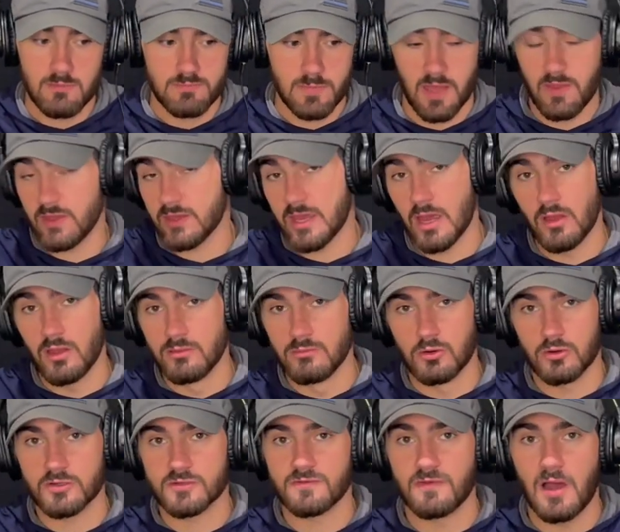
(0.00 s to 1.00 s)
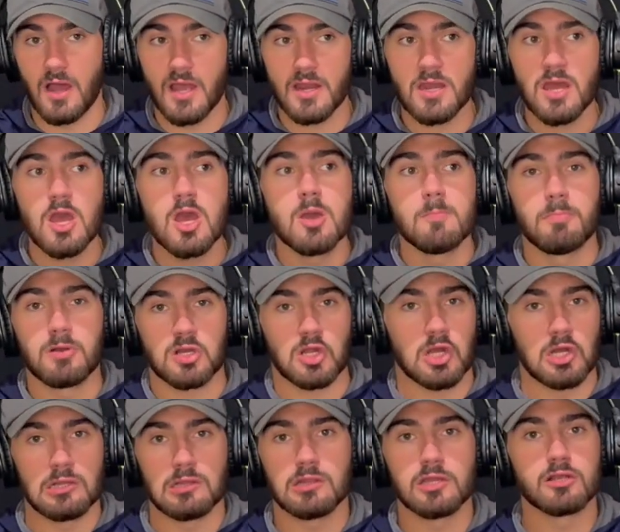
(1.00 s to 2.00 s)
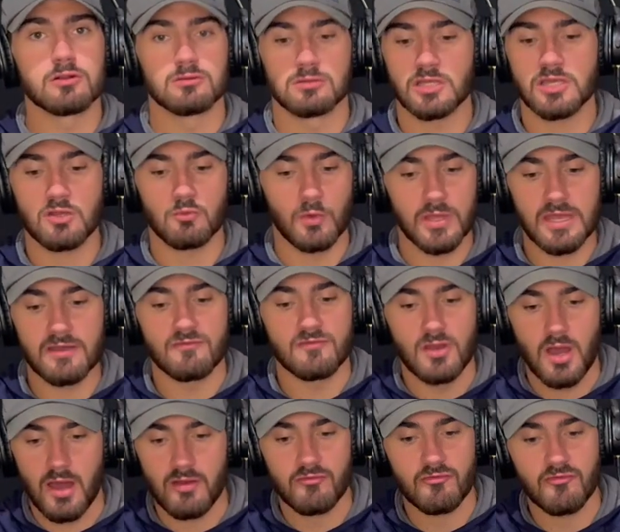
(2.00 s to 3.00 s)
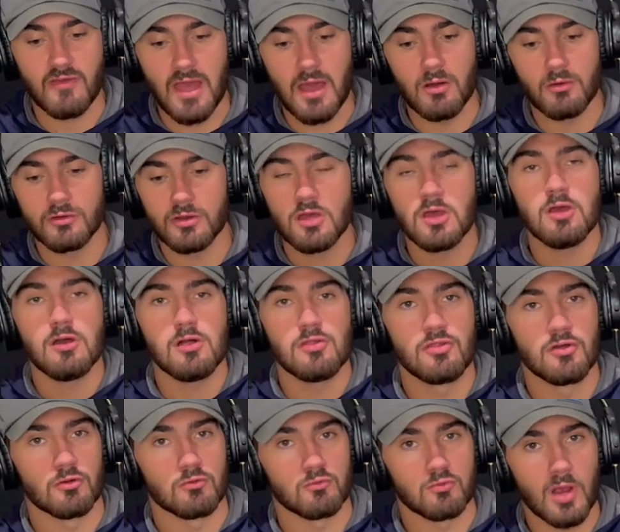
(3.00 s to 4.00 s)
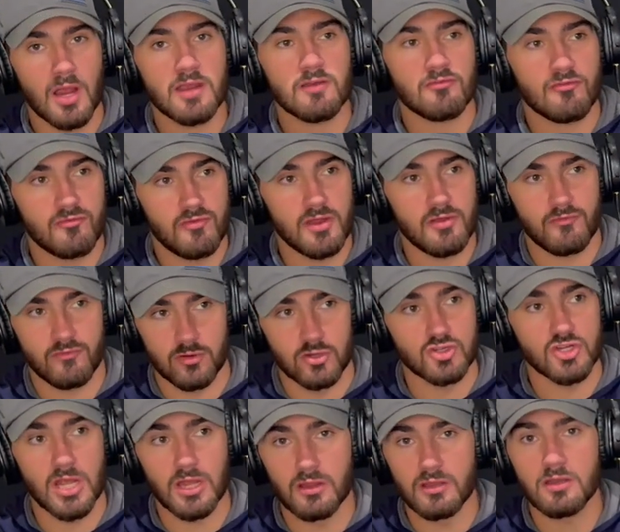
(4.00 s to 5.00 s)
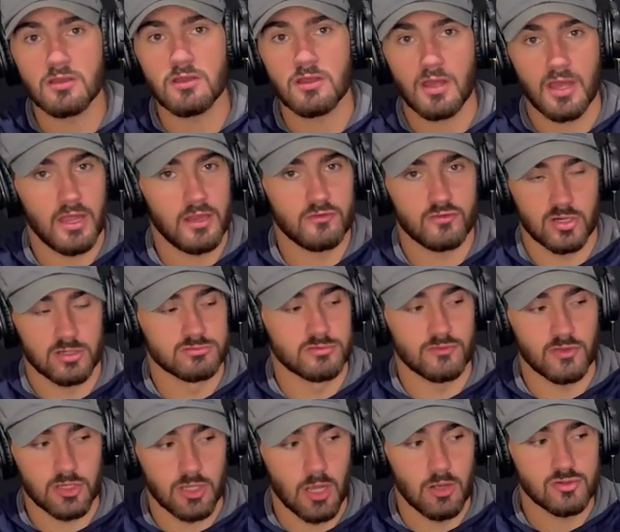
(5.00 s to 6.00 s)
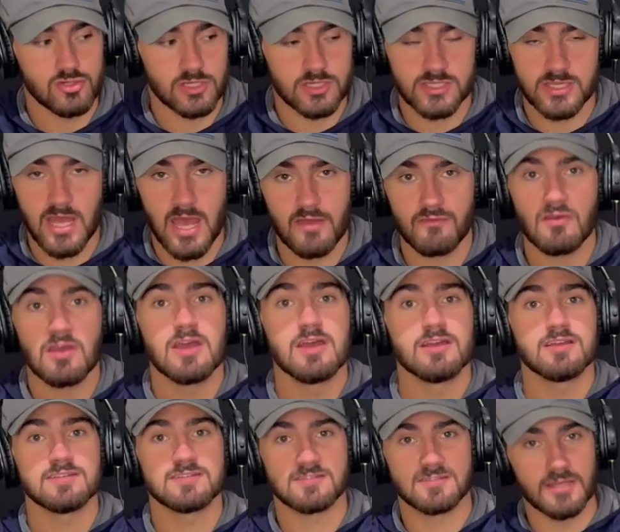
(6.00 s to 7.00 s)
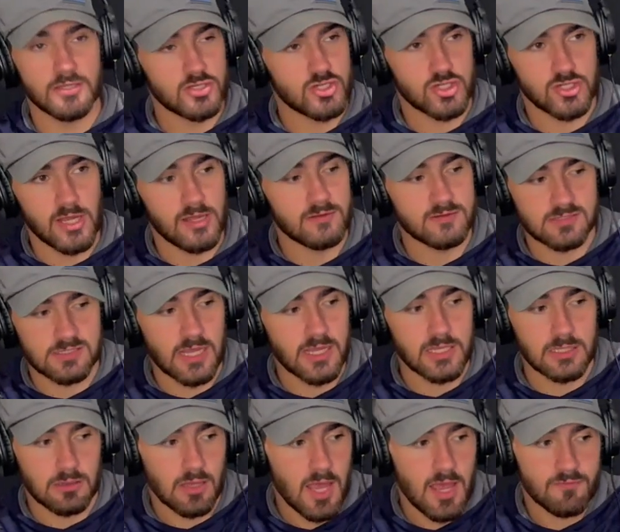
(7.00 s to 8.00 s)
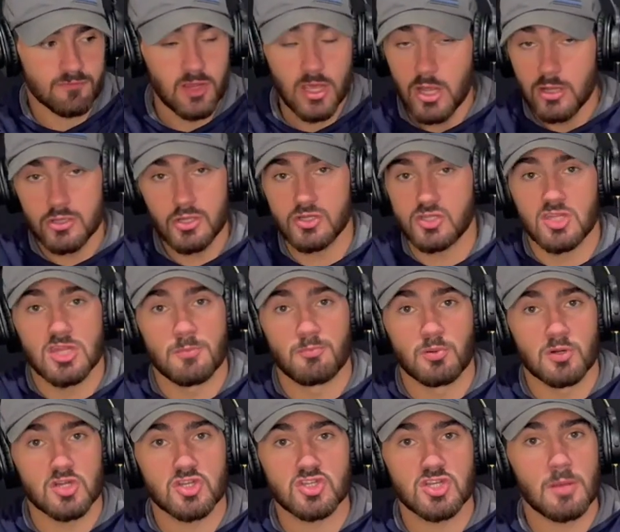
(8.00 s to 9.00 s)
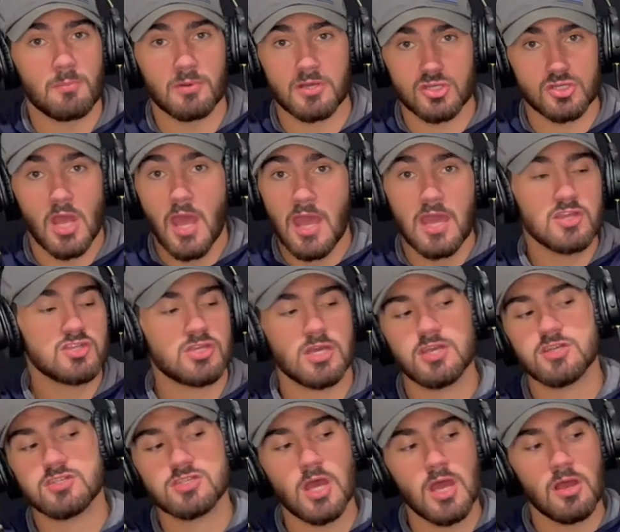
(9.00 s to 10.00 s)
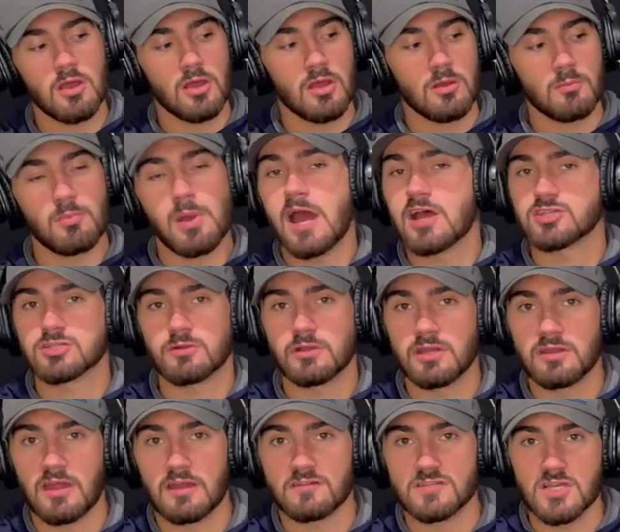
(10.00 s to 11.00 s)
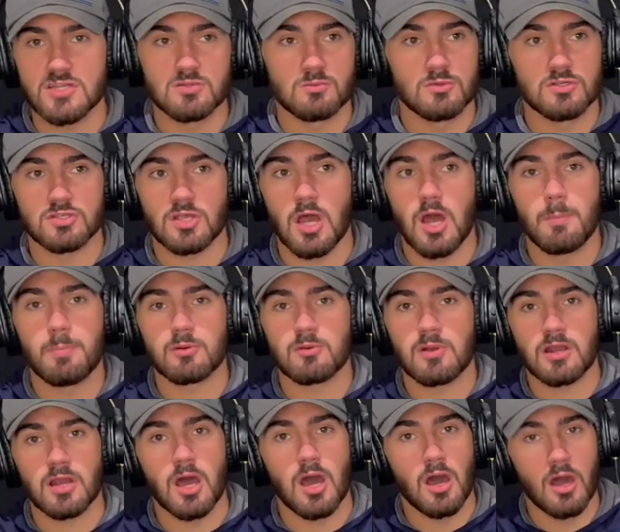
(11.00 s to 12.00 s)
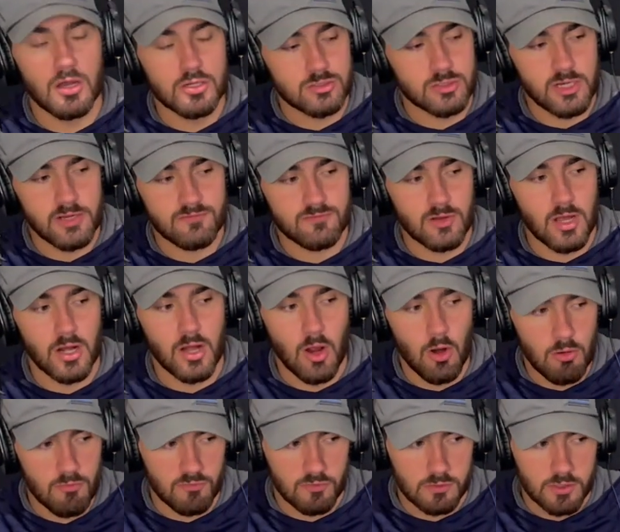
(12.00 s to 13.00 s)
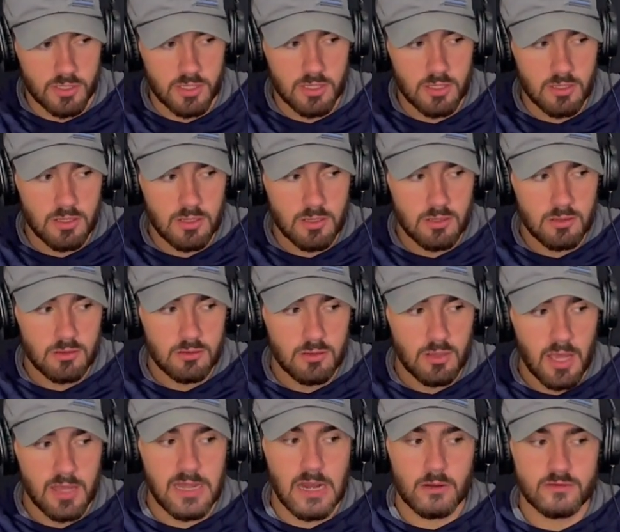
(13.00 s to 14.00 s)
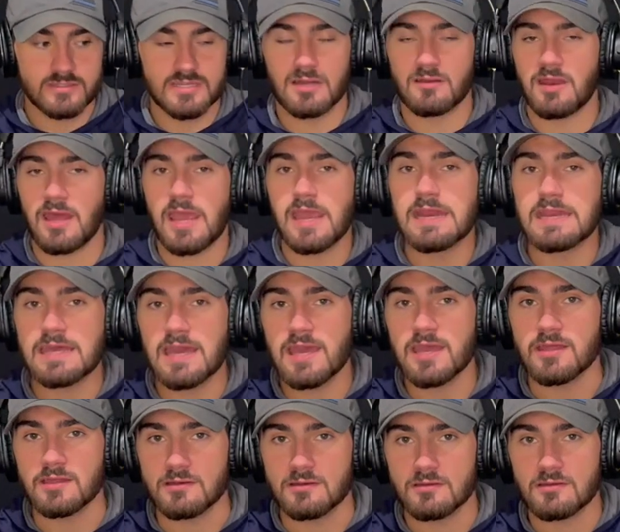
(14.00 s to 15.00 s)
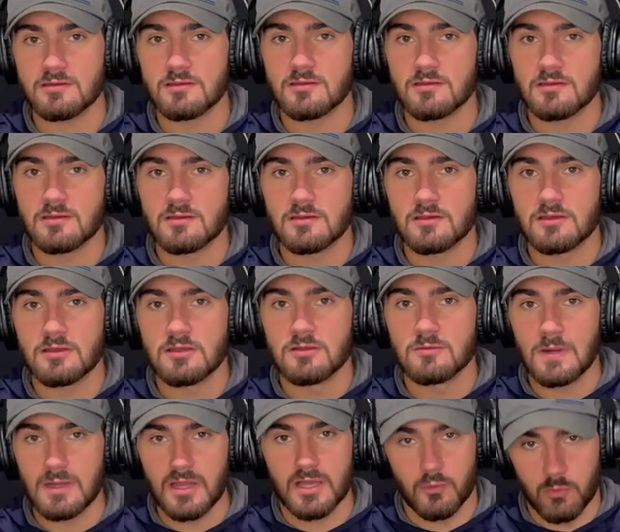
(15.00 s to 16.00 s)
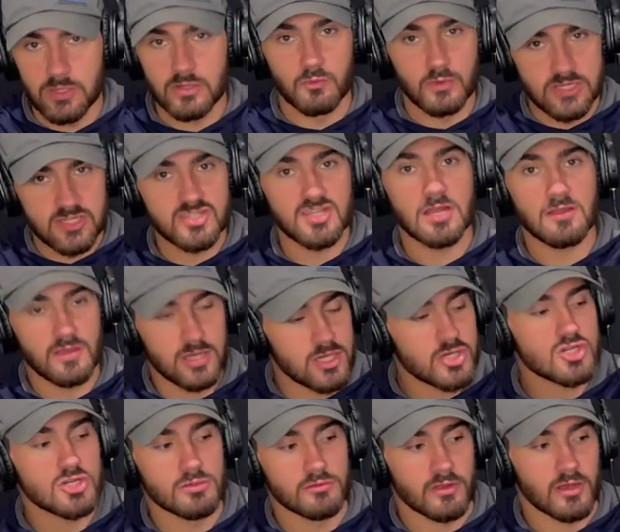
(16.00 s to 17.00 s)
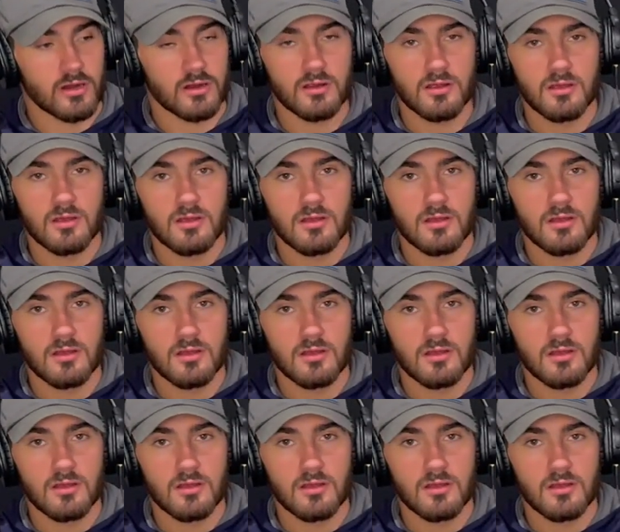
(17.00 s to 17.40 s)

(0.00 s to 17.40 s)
I think Kellen Moore is fine, but clearly we have not found the right fit for Jalen in terms of the coaching staff since Shane Steichen left. You can see the precipitous... His passer rating that season was up around 100, if not over it, and now it's down to 88. Right? Like, we see the issue there.